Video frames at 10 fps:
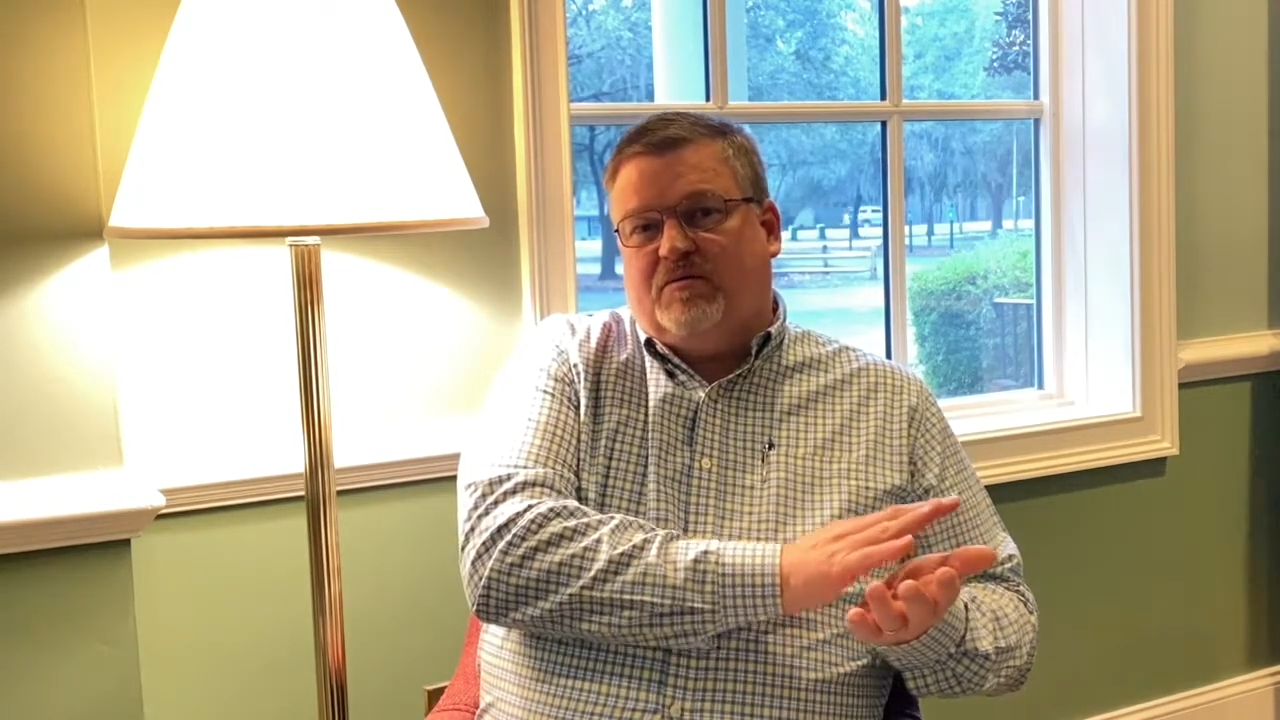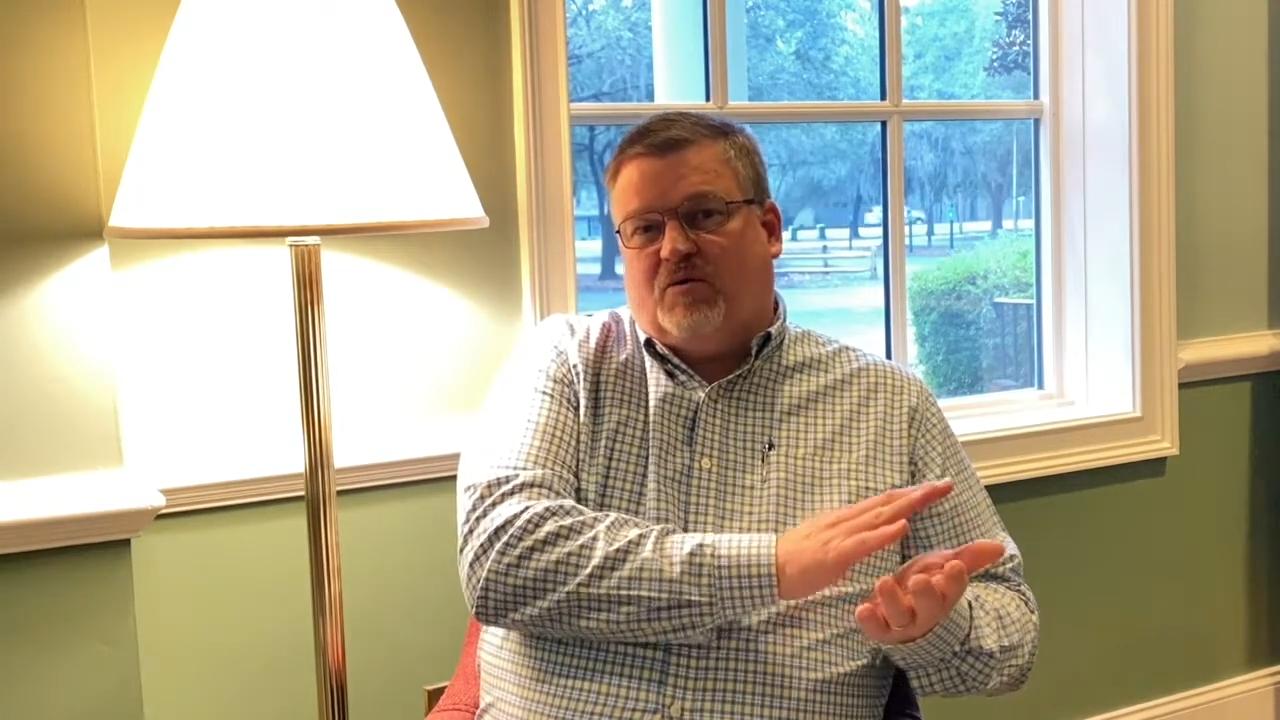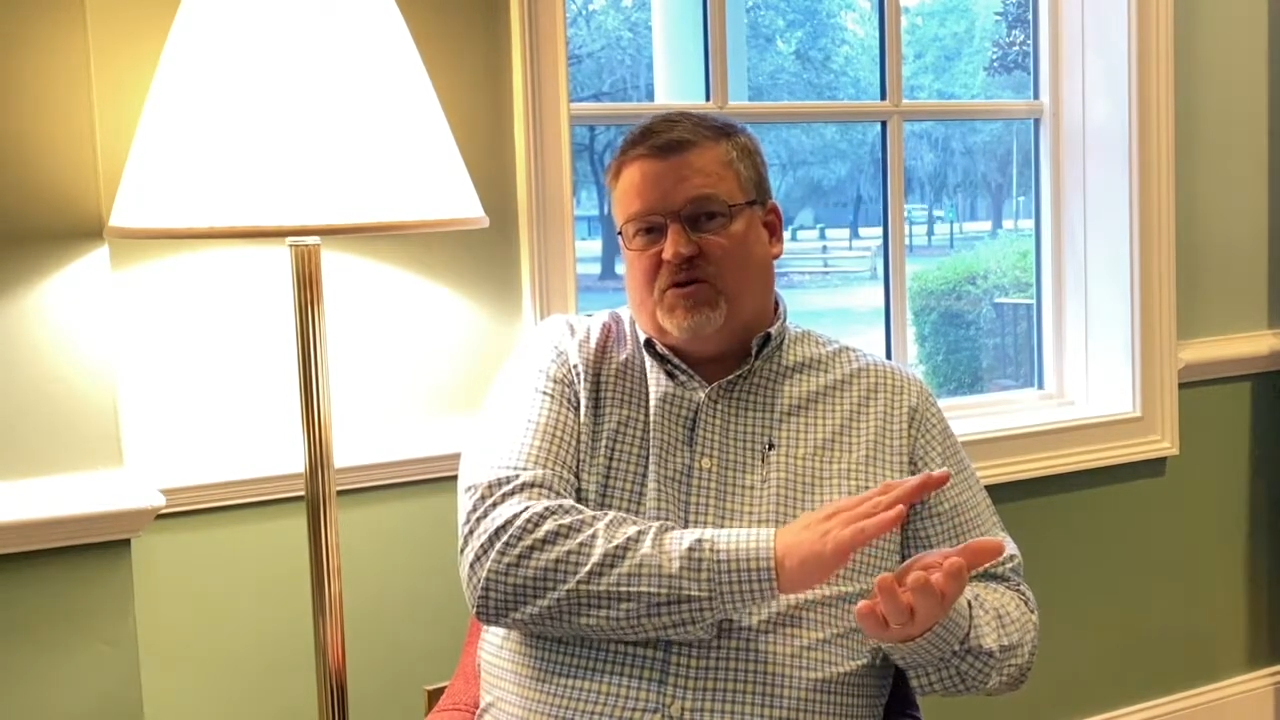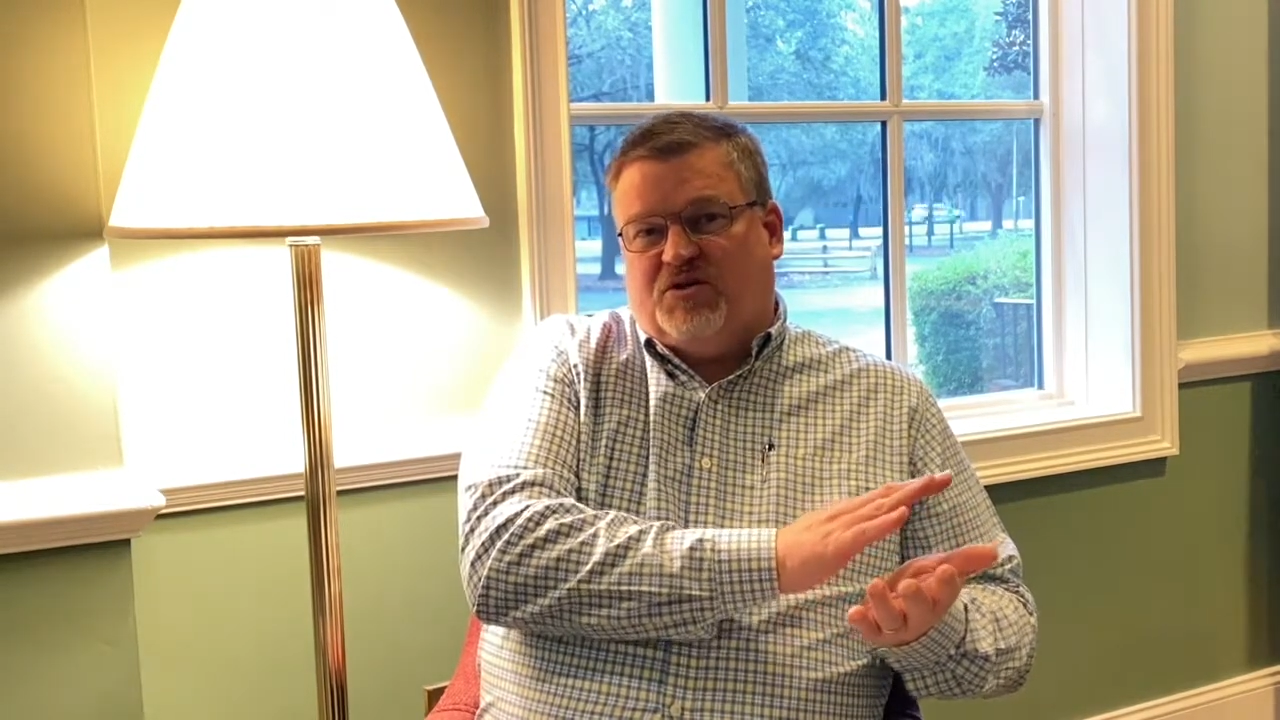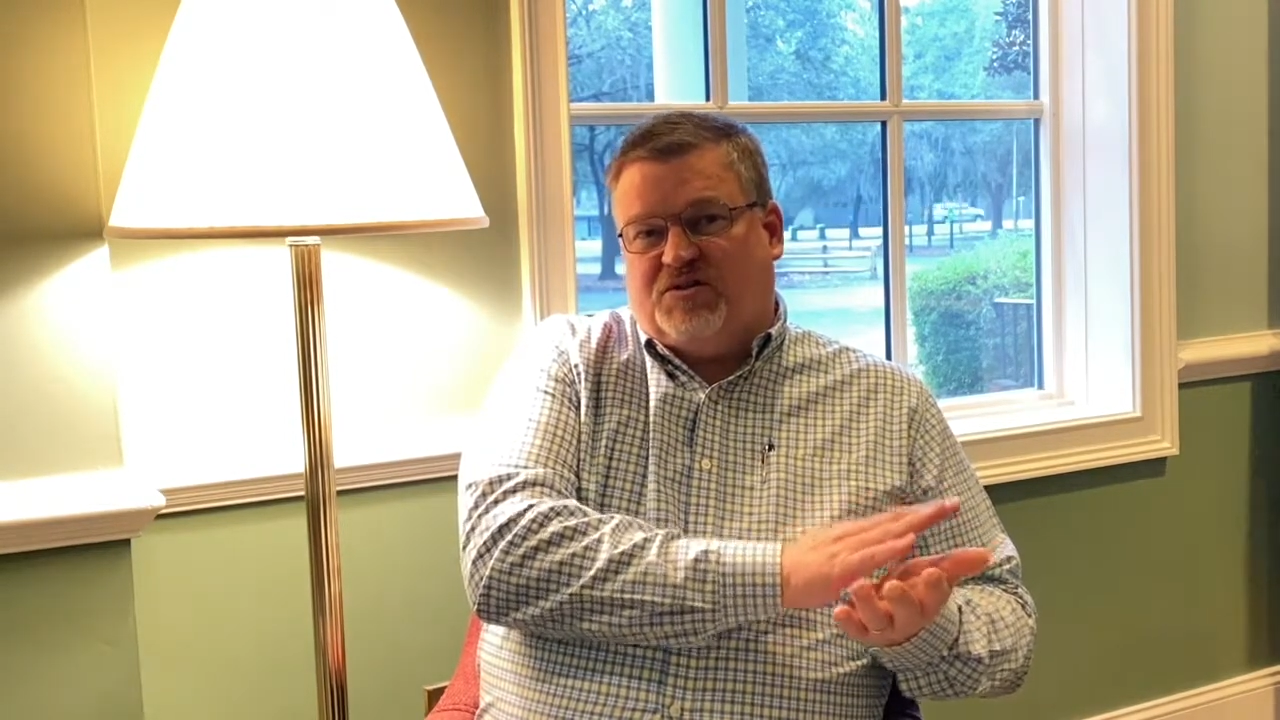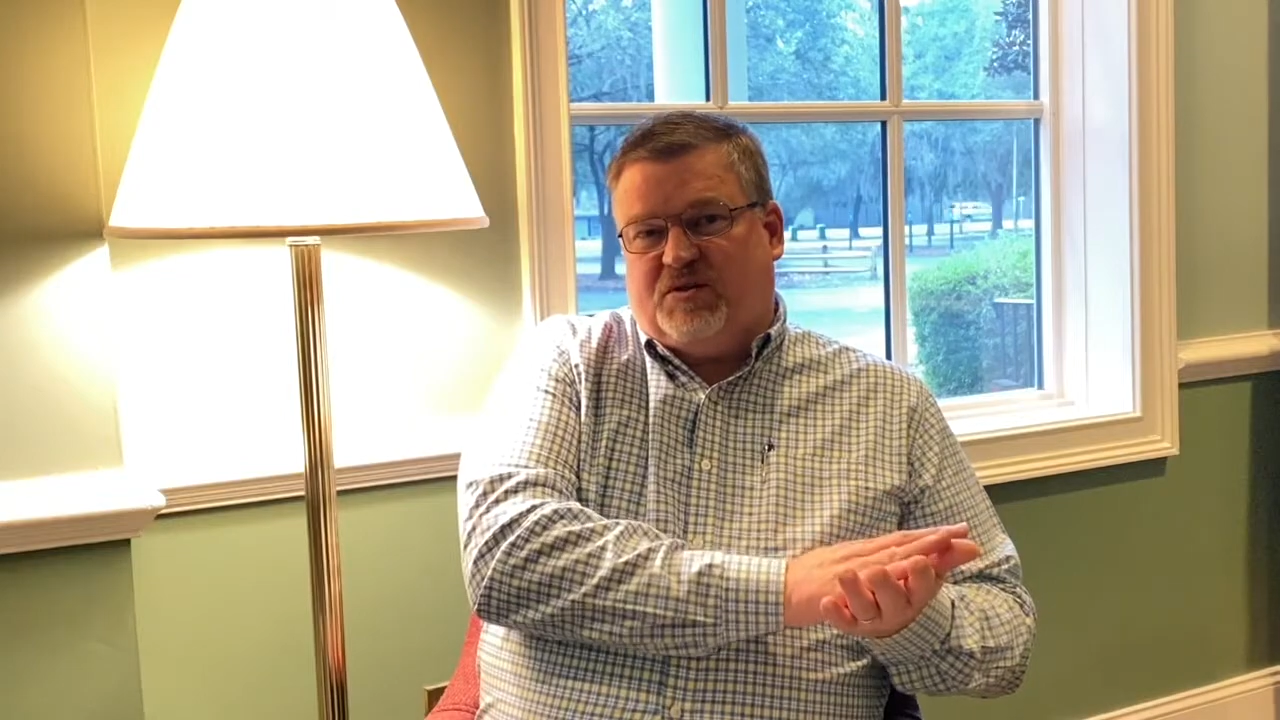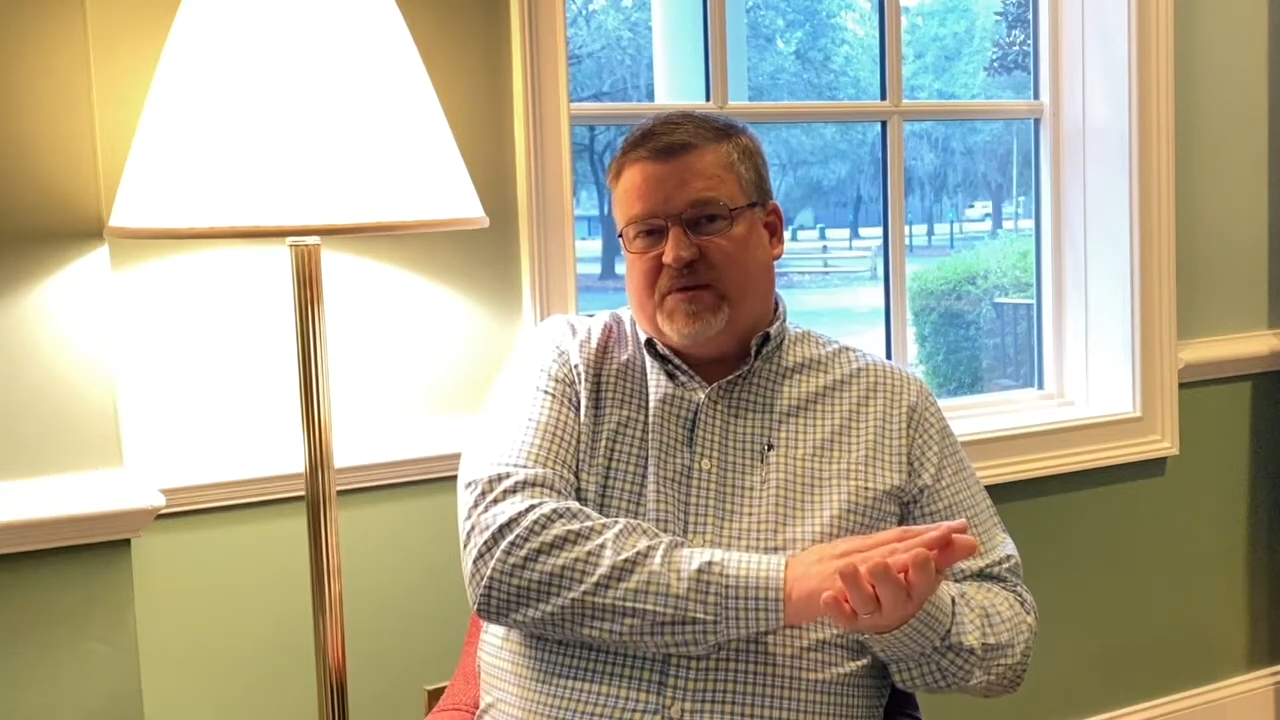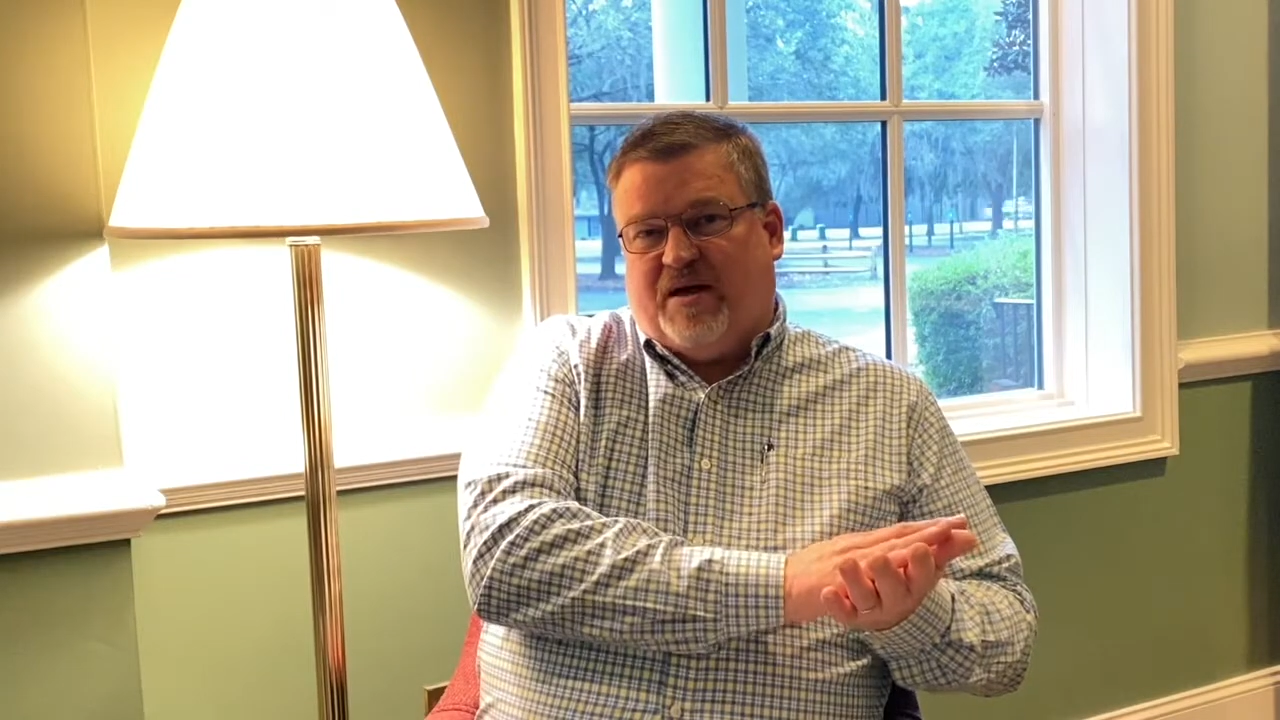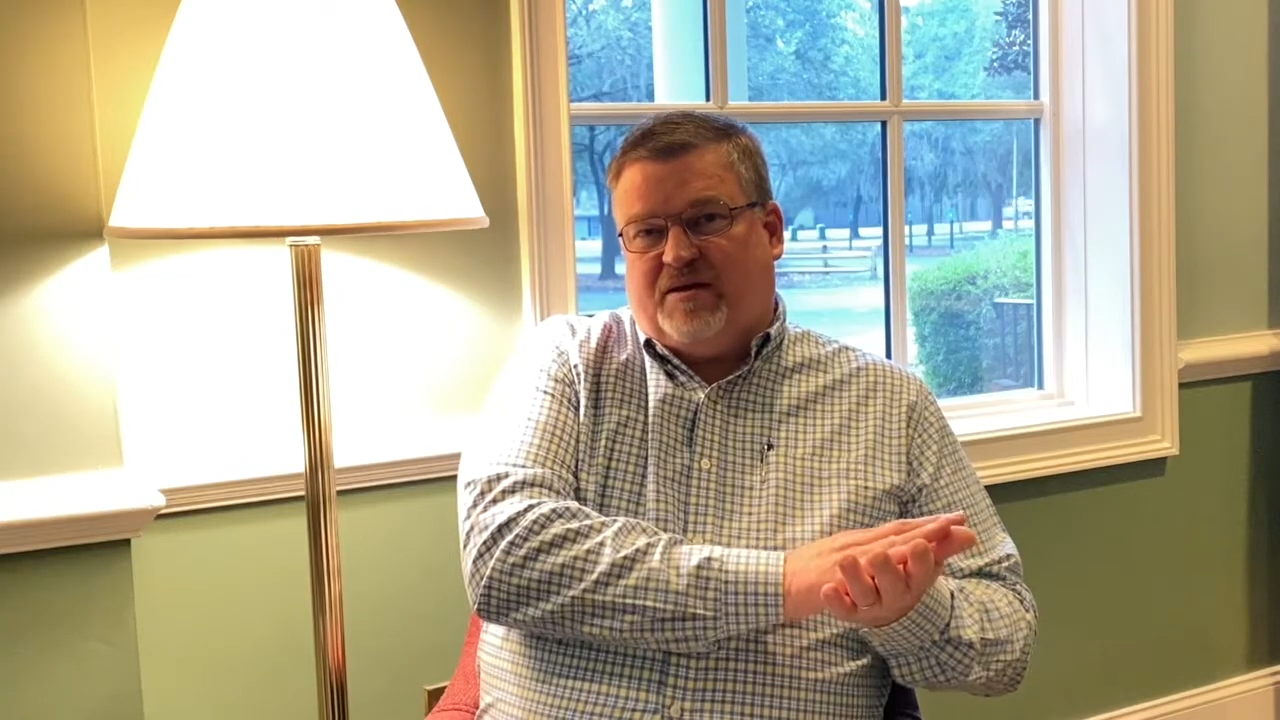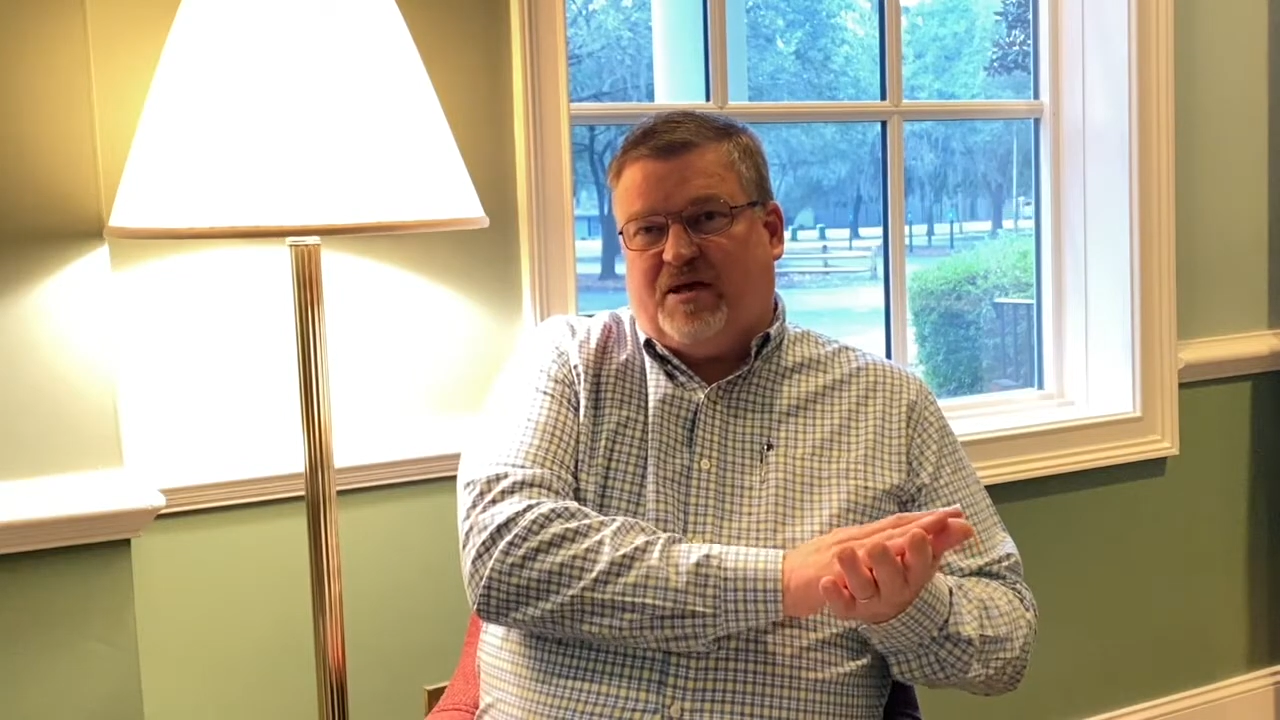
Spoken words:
or just about